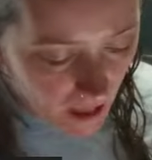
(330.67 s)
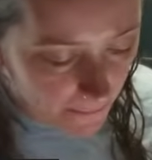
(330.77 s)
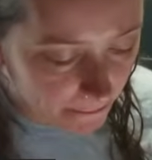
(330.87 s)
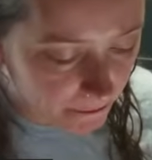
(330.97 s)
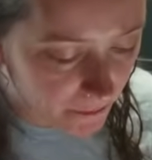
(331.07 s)

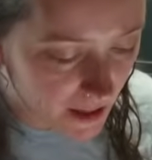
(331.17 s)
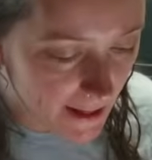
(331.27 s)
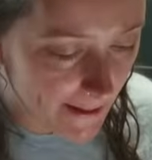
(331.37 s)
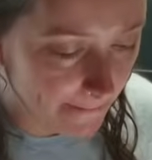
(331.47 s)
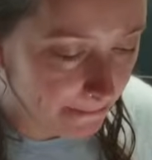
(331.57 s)

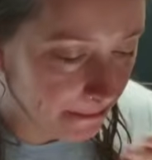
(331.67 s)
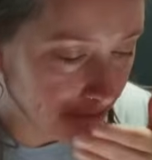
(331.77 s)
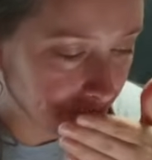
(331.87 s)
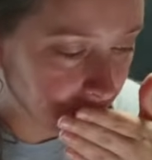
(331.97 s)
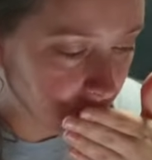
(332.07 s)
But
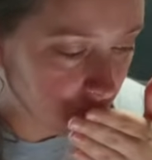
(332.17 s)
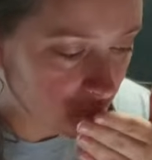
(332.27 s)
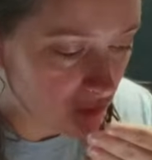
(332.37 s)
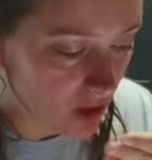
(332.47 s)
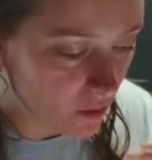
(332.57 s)

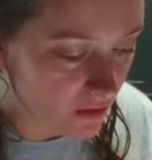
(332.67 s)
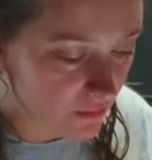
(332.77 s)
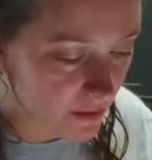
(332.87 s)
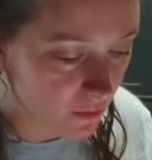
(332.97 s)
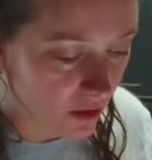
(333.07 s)

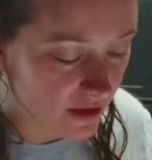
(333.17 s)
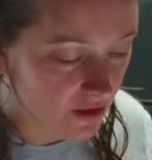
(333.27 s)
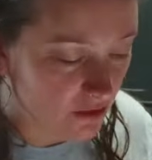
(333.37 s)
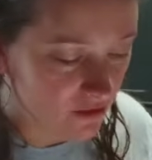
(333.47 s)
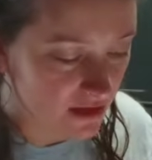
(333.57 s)
we've been
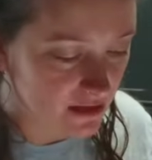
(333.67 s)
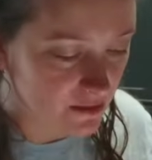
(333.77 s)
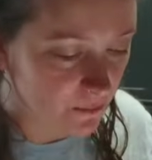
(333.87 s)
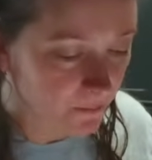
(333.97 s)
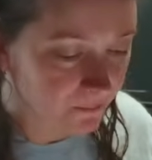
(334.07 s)
working through these.